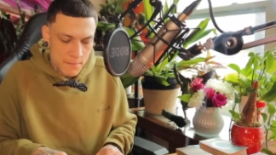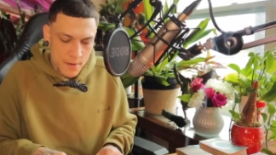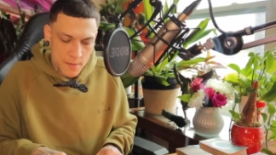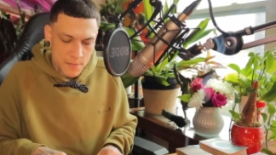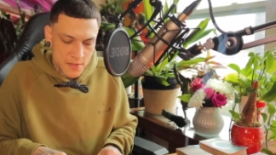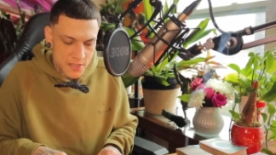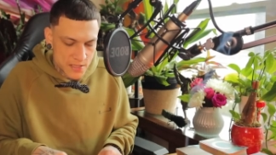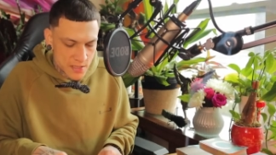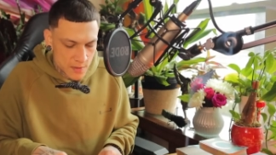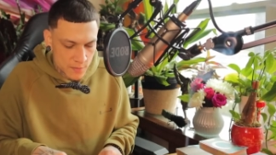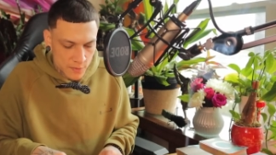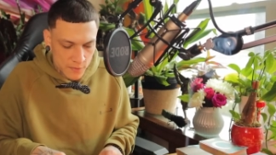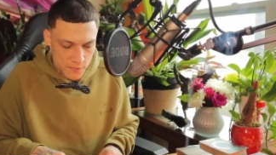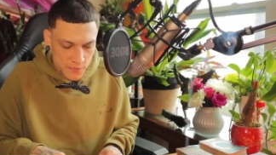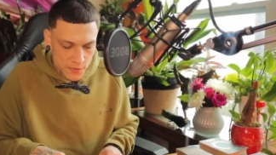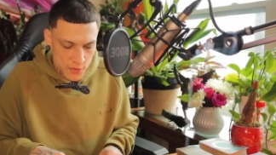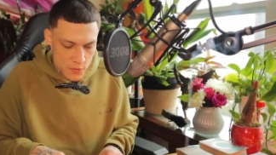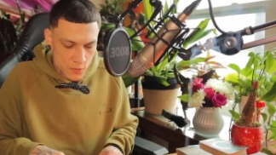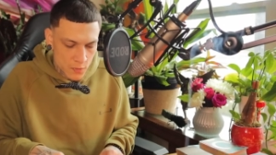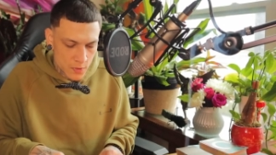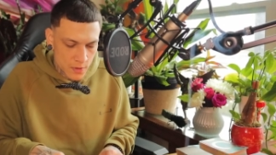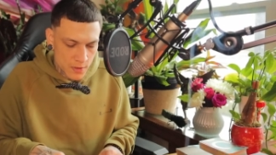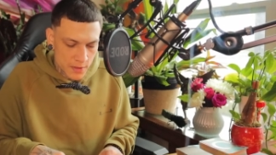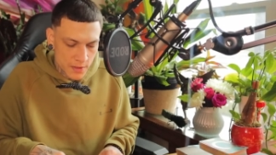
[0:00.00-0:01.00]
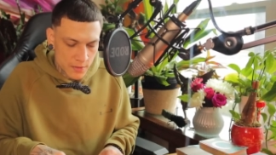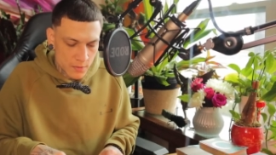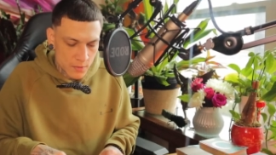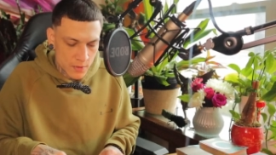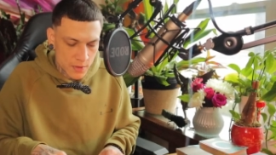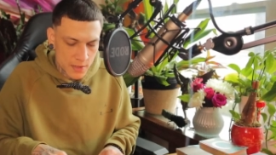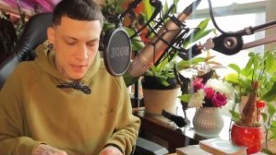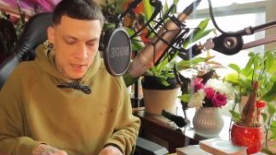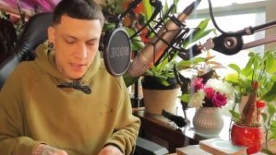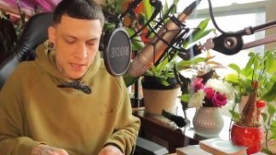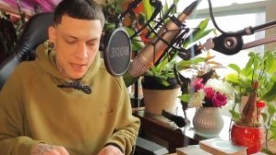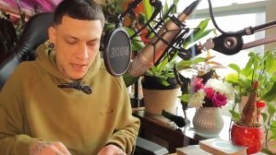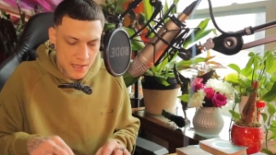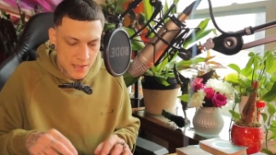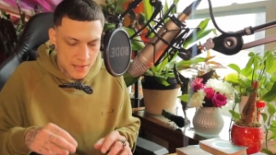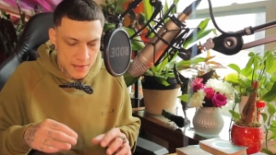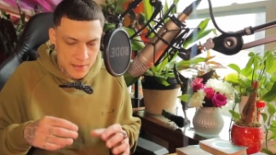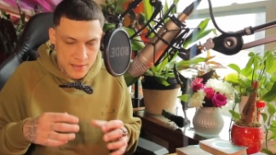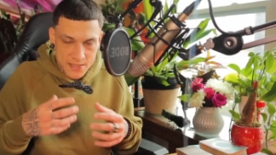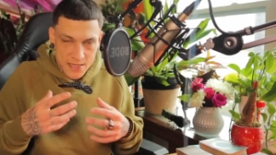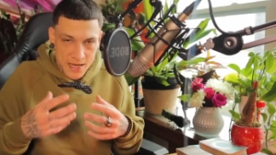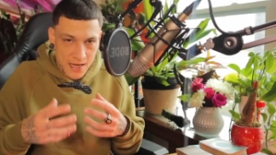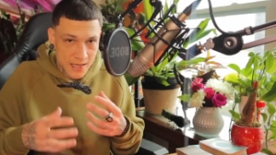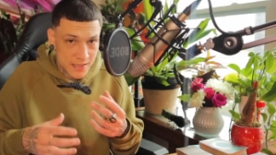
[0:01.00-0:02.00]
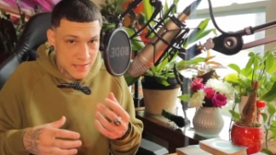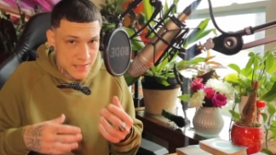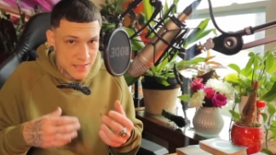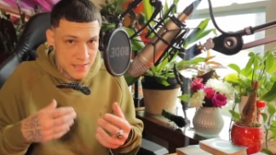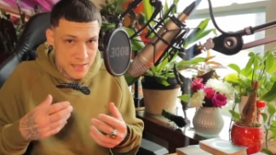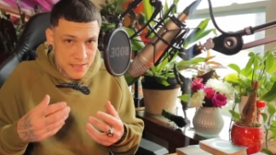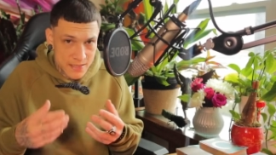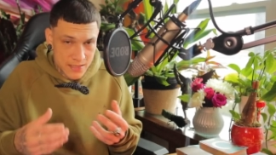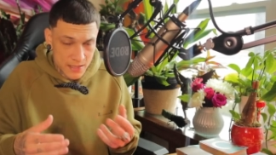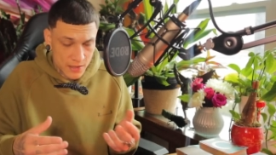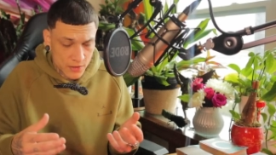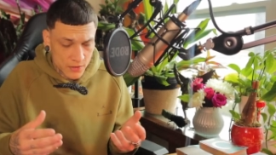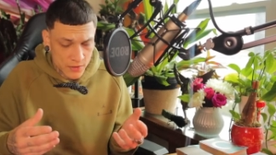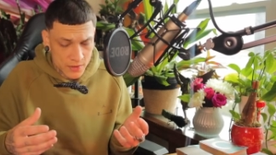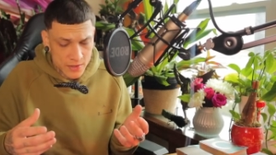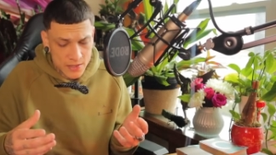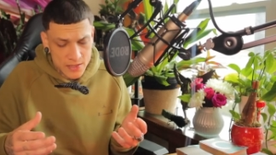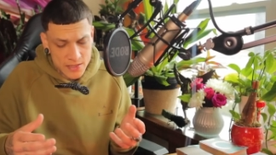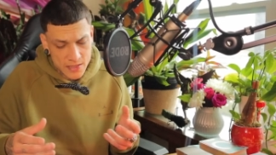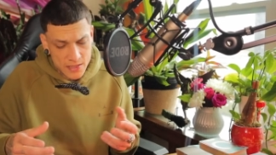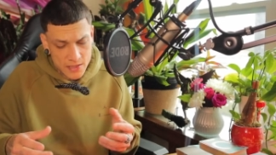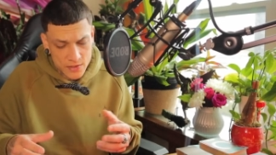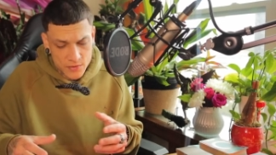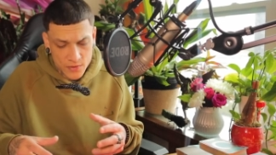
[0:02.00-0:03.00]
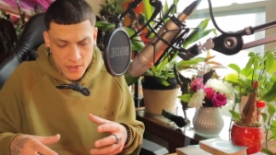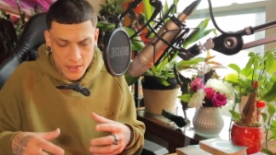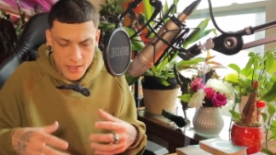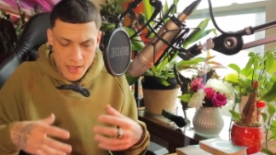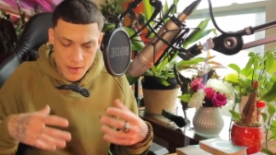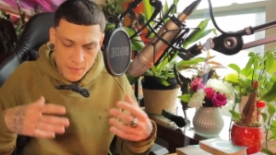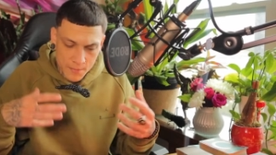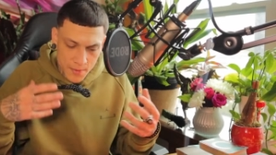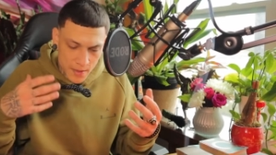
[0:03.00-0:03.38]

Maybe some of you really, really getting signs and synchronicities right now.